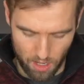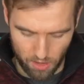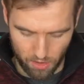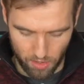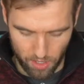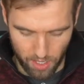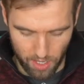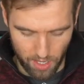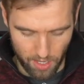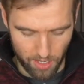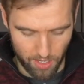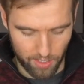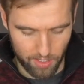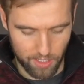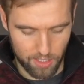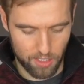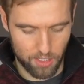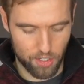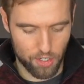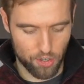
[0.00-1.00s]
Okay,
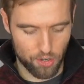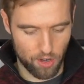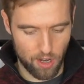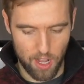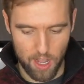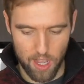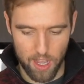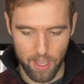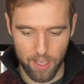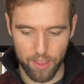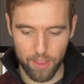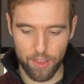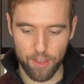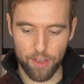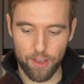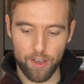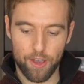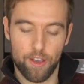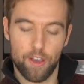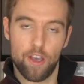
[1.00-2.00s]
let's try
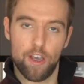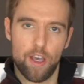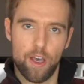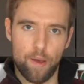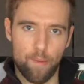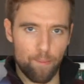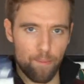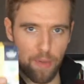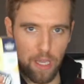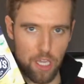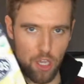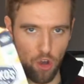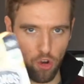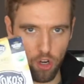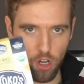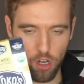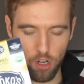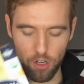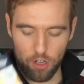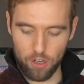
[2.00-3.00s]
the
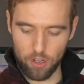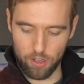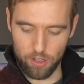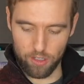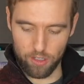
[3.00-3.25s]
Miyokos.